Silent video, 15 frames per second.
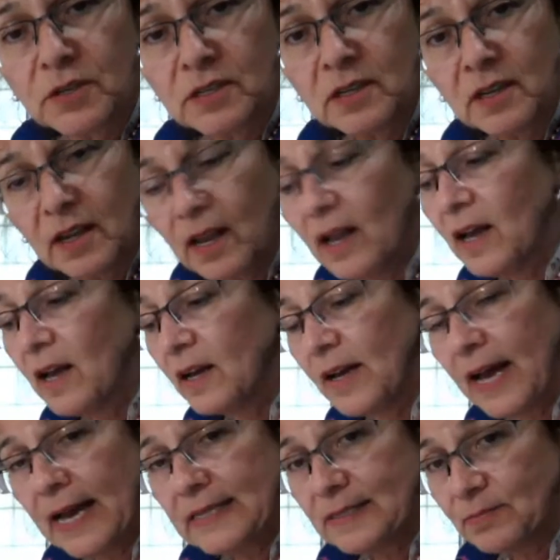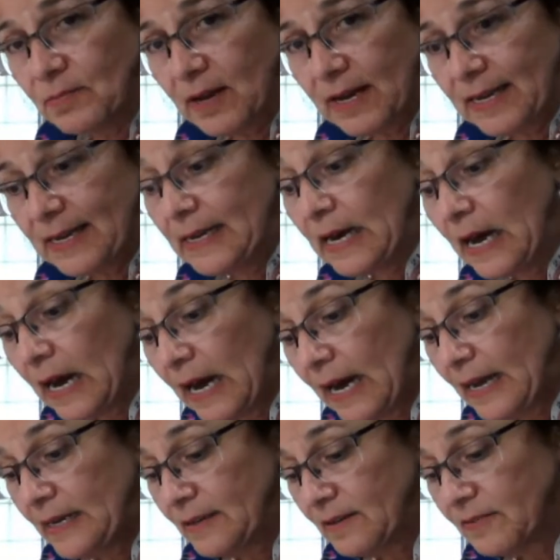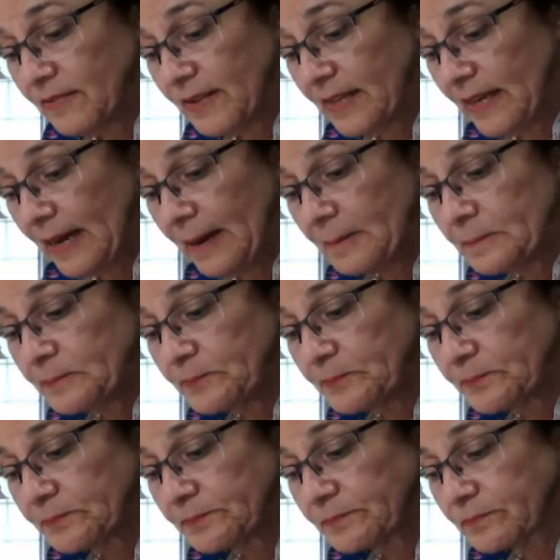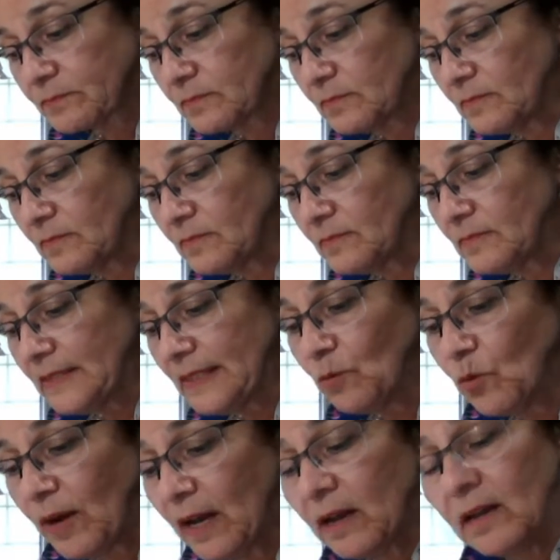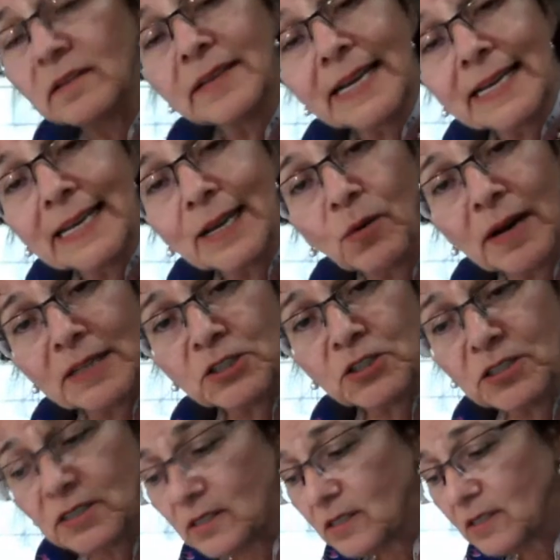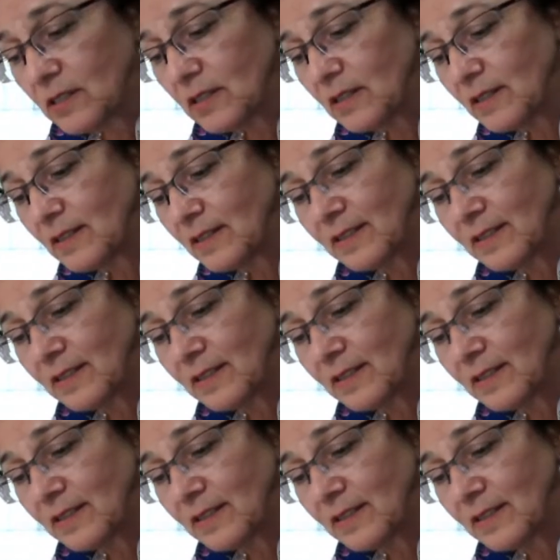foot as my guide for that. Well, any questions?